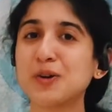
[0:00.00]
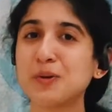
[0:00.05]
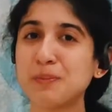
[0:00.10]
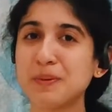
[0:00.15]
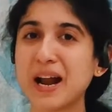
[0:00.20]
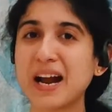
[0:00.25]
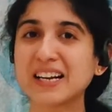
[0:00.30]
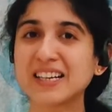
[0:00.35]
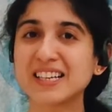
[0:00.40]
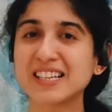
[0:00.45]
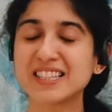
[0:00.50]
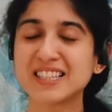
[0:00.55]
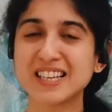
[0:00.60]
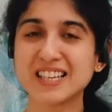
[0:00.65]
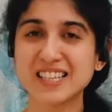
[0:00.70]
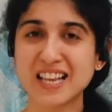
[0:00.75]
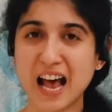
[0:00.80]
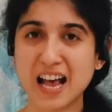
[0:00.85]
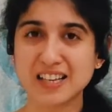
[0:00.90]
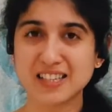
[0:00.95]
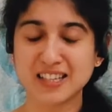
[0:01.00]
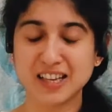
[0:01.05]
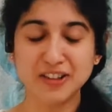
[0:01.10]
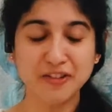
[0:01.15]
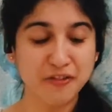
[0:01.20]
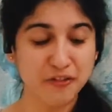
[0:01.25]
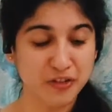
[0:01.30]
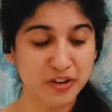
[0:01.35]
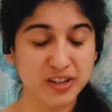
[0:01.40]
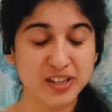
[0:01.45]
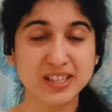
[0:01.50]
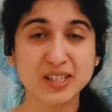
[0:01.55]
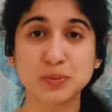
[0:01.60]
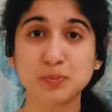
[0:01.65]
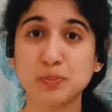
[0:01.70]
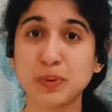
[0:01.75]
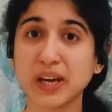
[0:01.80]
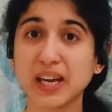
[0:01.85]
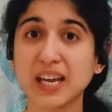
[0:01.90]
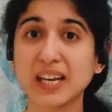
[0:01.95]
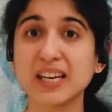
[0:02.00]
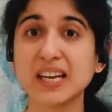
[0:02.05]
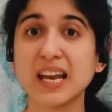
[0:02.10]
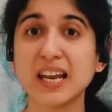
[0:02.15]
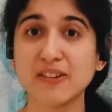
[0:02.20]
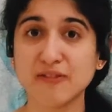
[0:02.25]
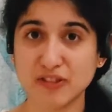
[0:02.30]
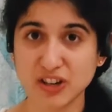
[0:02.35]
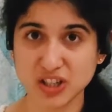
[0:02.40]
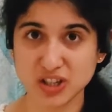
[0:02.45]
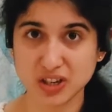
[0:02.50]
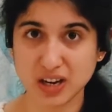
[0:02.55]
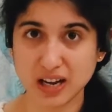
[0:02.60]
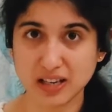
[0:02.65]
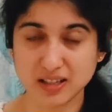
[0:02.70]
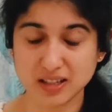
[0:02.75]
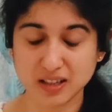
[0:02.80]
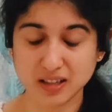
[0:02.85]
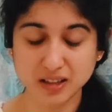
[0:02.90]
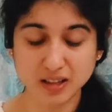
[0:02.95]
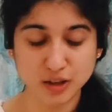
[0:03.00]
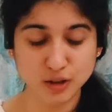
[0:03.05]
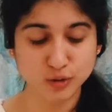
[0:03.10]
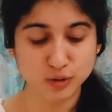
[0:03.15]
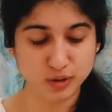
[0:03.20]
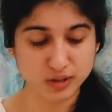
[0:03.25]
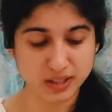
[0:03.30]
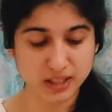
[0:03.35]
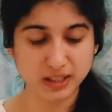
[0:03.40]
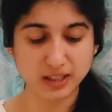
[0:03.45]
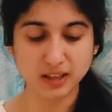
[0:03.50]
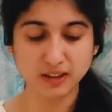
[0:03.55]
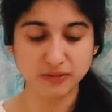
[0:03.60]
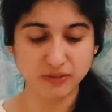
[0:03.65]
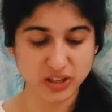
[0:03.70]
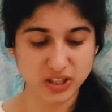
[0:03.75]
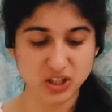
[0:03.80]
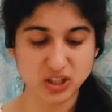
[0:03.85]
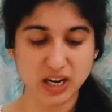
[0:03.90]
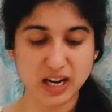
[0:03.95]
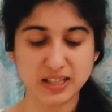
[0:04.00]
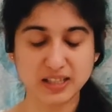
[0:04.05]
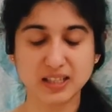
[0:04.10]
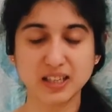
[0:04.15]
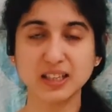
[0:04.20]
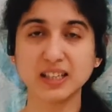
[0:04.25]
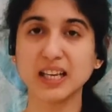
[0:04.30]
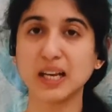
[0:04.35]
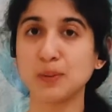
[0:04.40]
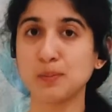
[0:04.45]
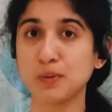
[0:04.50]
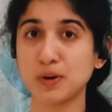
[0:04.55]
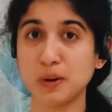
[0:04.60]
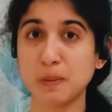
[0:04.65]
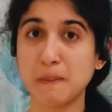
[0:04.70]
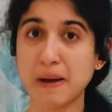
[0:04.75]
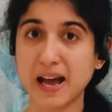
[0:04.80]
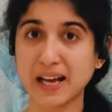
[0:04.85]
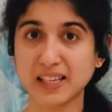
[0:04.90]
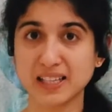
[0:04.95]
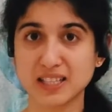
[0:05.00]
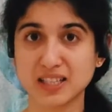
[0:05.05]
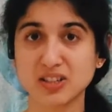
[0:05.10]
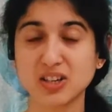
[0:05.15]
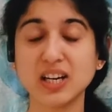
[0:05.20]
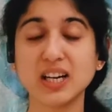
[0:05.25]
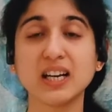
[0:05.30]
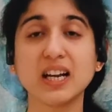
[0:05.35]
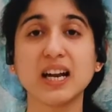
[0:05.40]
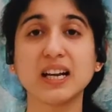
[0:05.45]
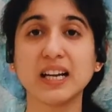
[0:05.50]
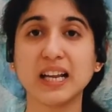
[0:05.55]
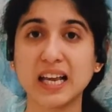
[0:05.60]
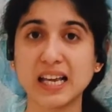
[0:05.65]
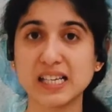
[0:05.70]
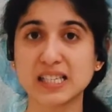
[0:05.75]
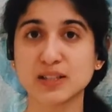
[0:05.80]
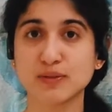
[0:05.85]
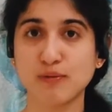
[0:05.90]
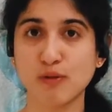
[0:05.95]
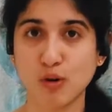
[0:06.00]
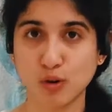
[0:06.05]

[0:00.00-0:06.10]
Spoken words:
To practice this asana, first begin in Vajrasana. So sit in Vajrasana, keep your back straight and gaze